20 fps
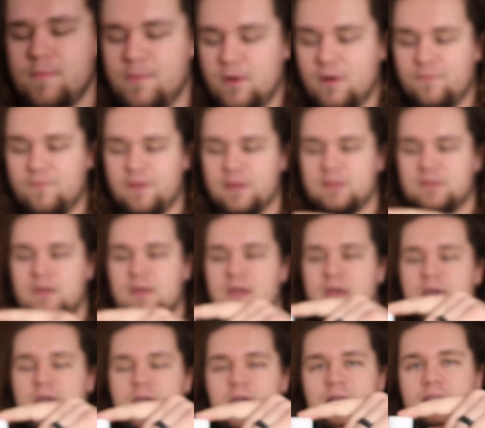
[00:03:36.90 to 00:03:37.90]
be perfect.
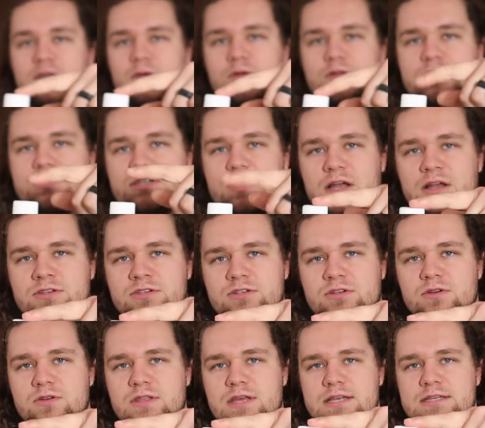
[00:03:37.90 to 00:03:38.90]
And then we just
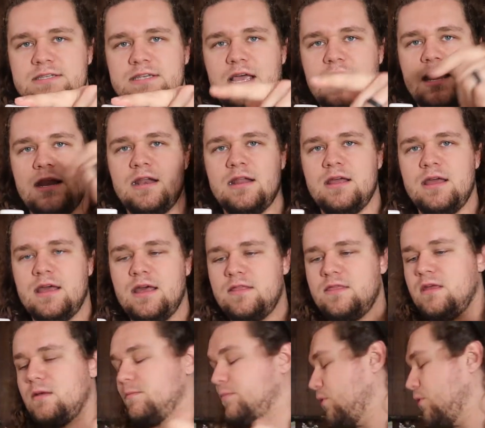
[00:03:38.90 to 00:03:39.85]
unscrew this side and then